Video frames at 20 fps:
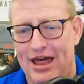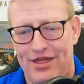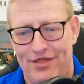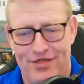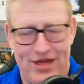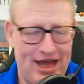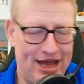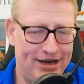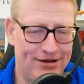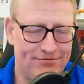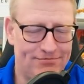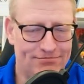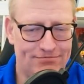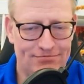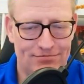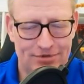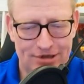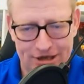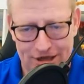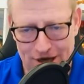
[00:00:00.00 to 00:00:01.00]
then
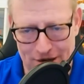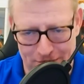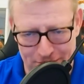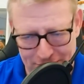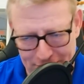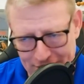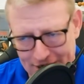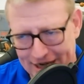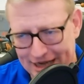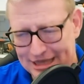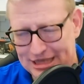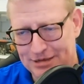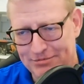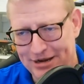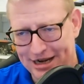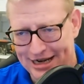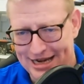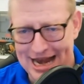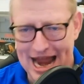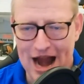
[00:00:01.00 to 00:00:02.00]
there needs to be
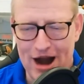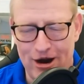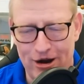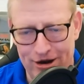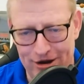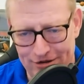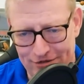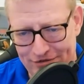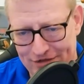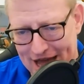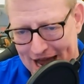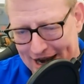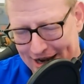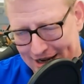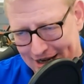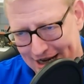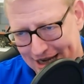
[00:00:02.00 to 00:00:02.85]
a narrative that